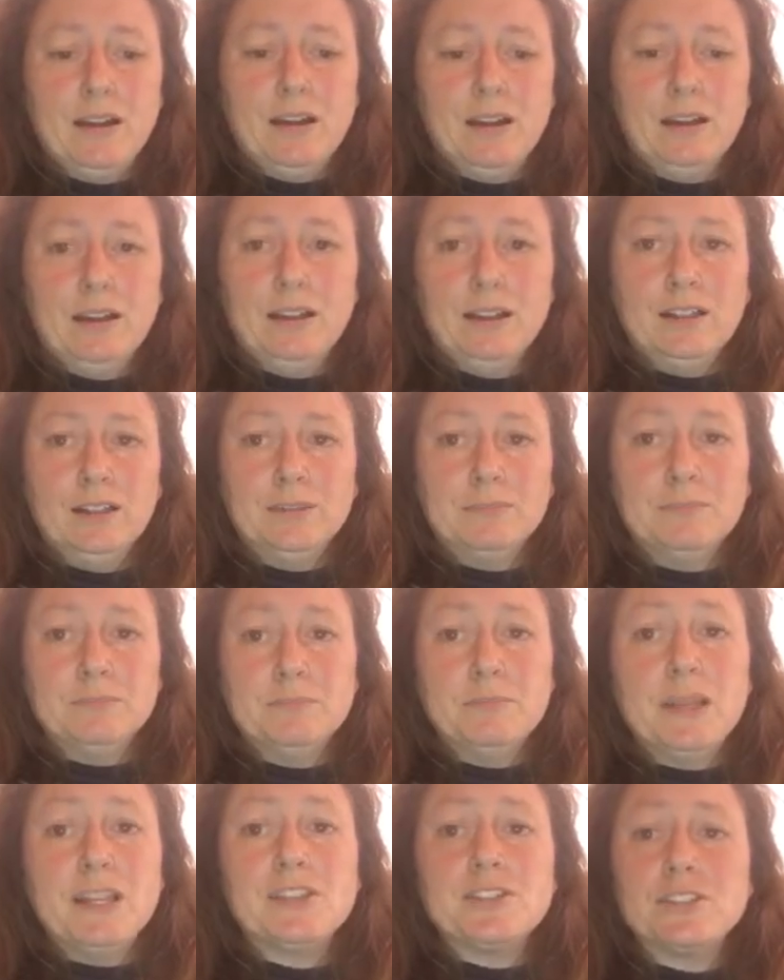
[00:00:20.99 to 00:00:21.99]
I'll
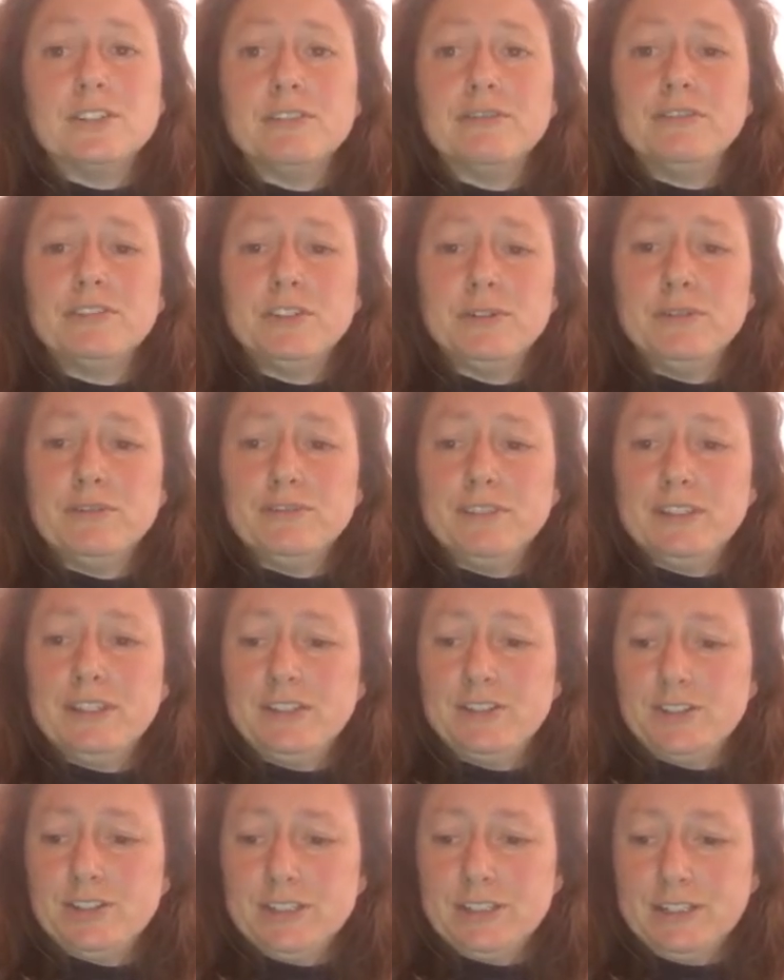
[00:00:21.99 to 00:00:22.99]
mention a few of the
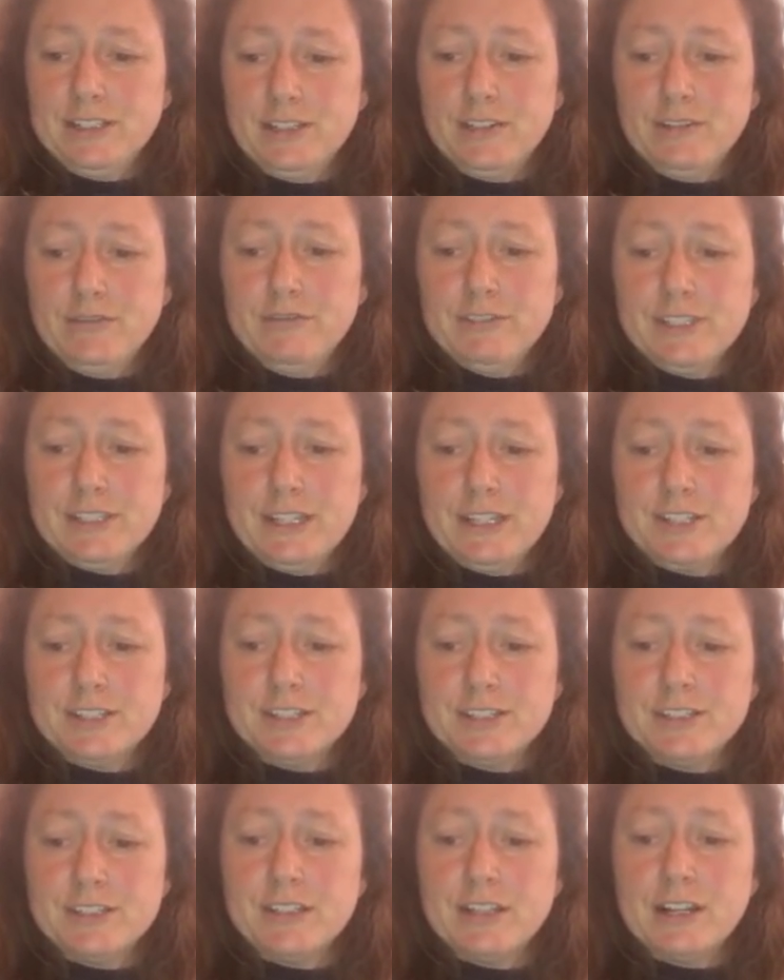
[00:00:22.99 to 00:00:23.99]
interesting
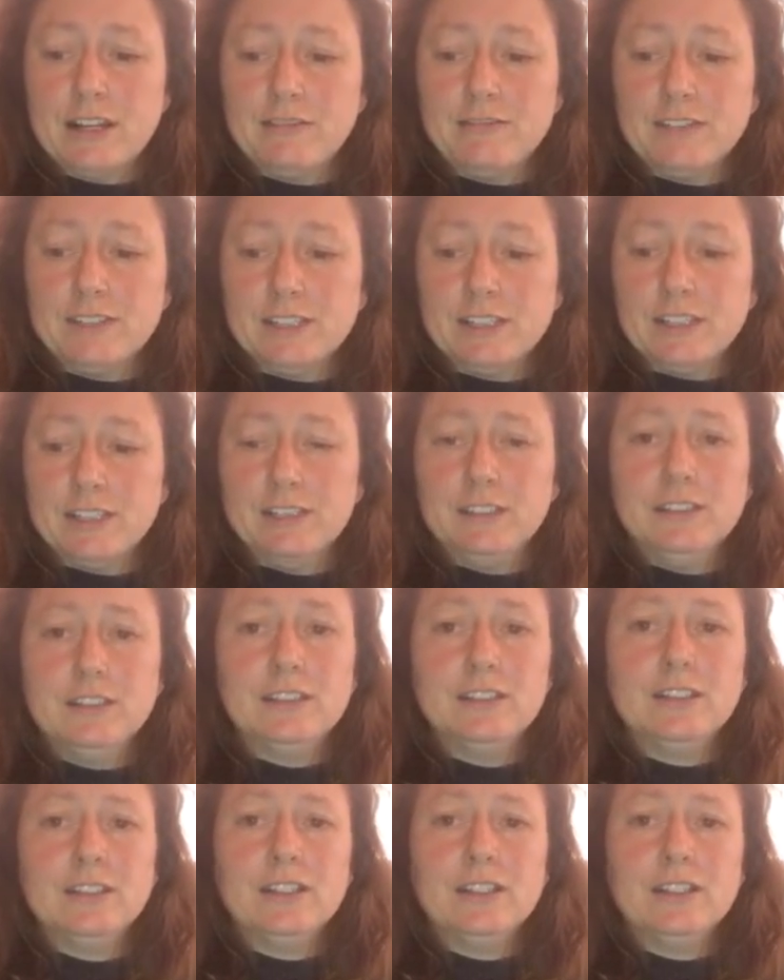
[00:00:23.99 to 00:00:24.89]
conversations that I've seen